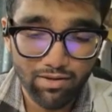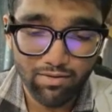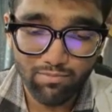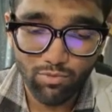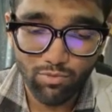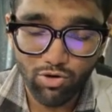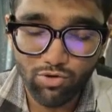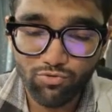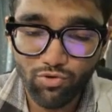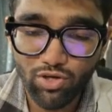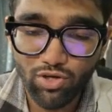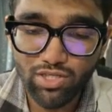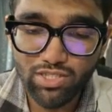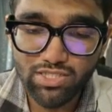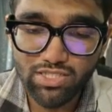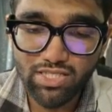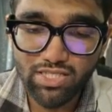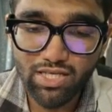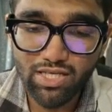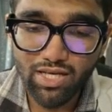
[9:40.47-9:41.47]

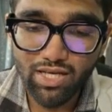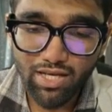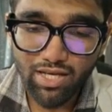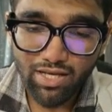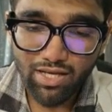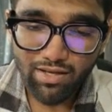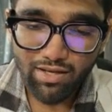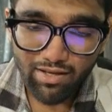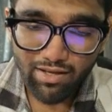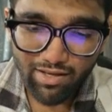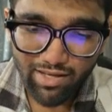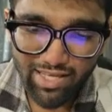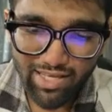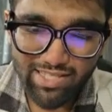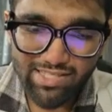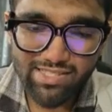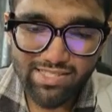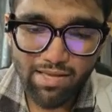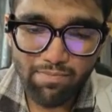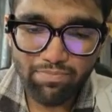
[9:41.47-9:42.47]
morphology
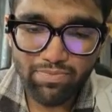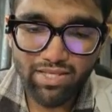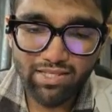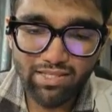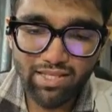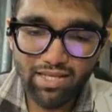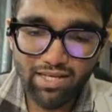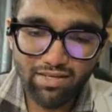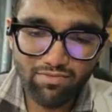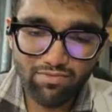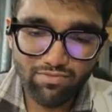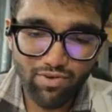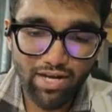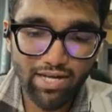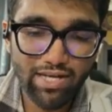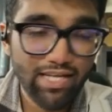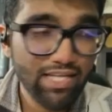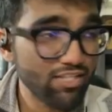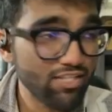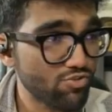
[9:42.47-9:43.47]
is something that
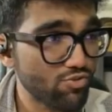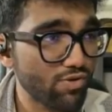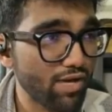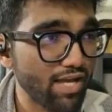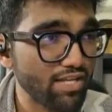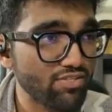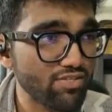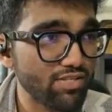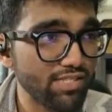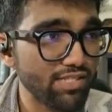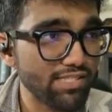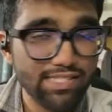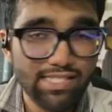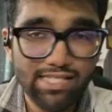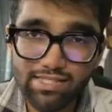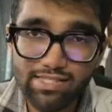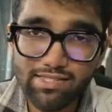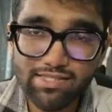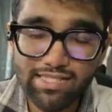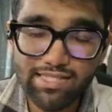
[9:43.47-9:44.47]
one needs to actually
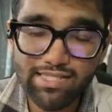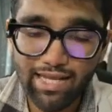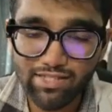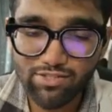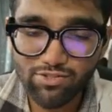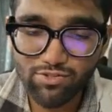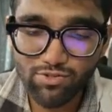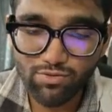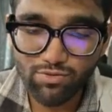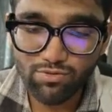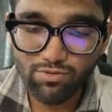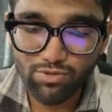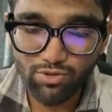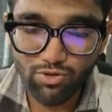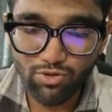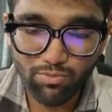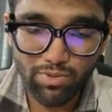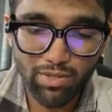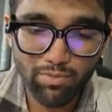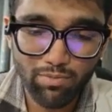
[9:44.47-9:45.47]
see the slides
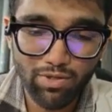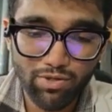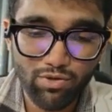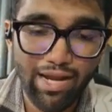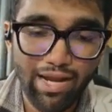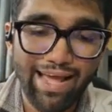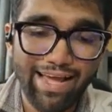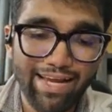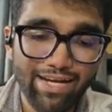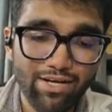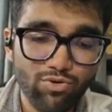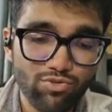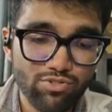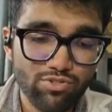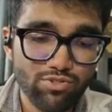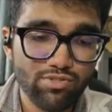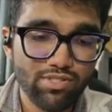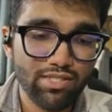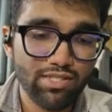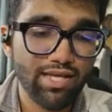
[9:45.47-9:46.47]
to be able to diagnose
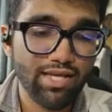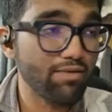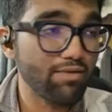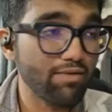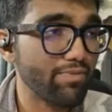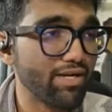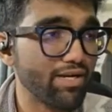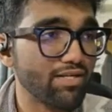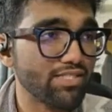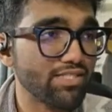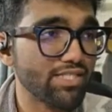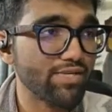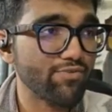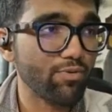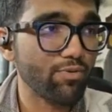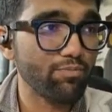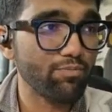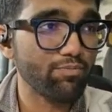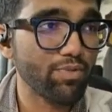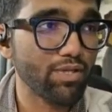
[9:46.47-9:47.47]
using that. But see,
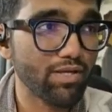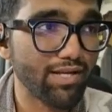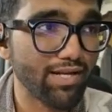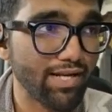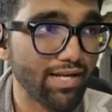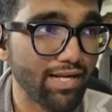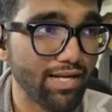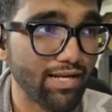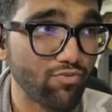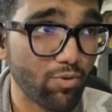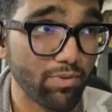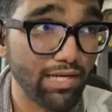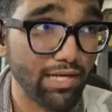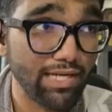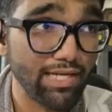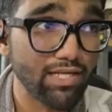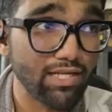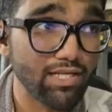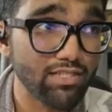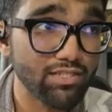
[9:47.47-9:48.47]
from a
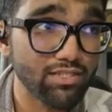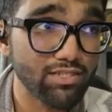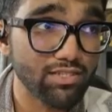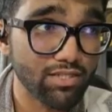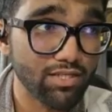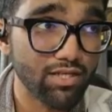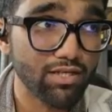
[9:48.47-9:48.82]
clinical